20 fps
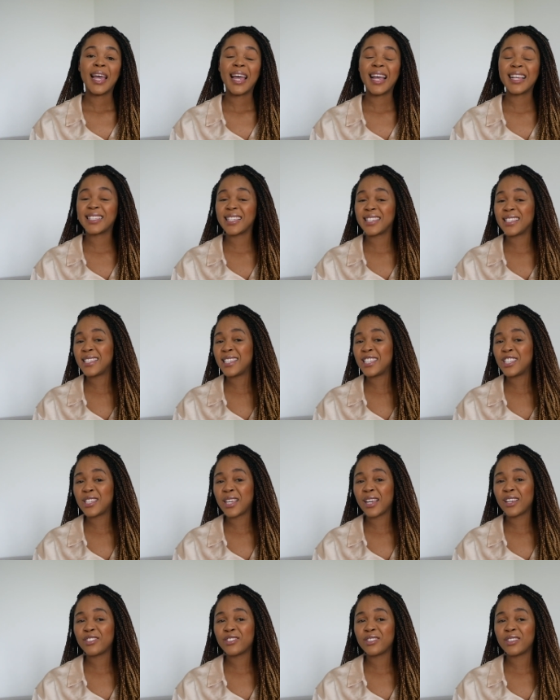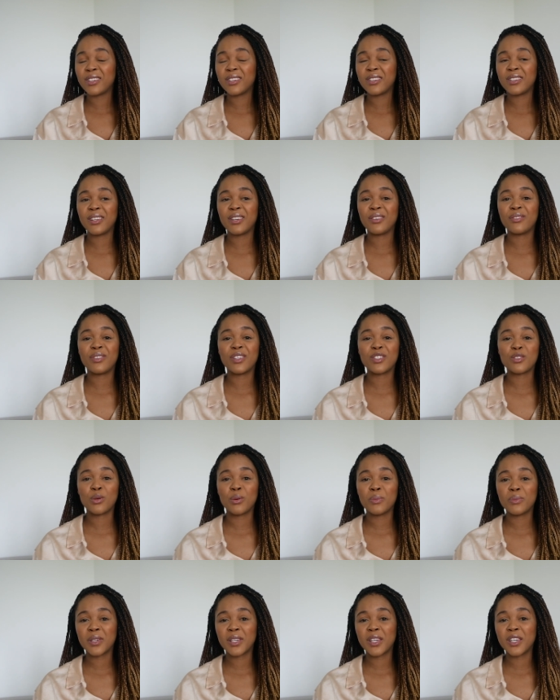as a C-section if there's
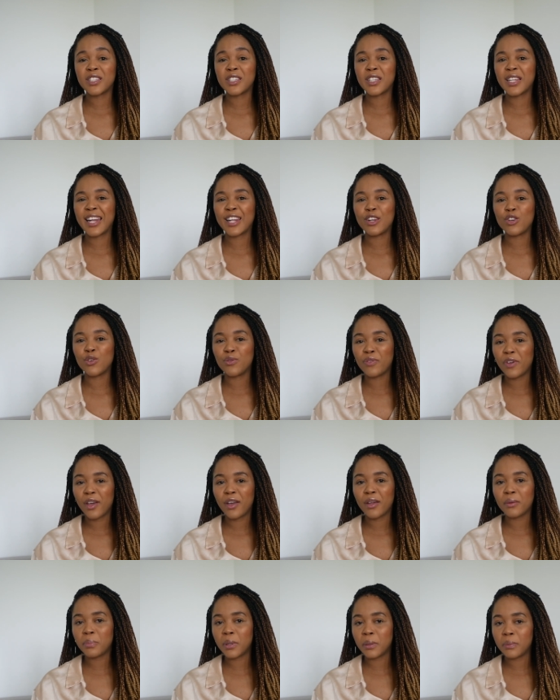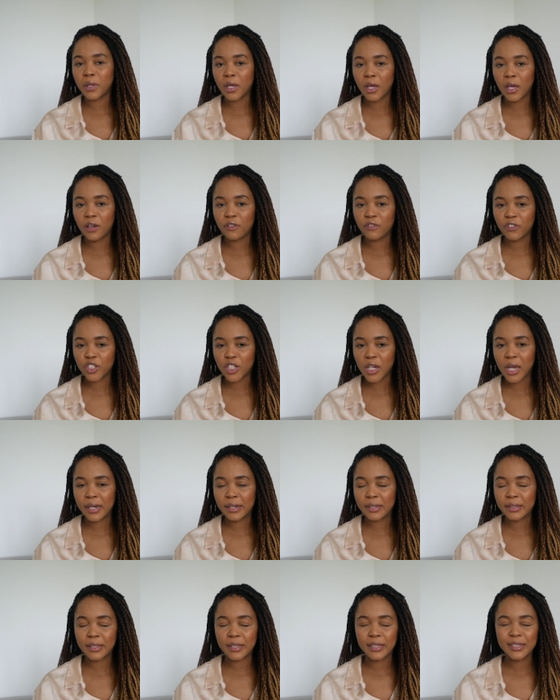complication and you've had baby A
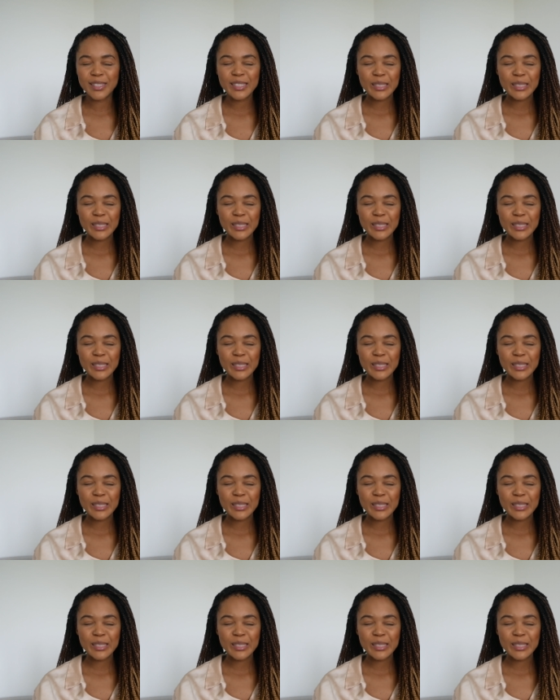vaginally.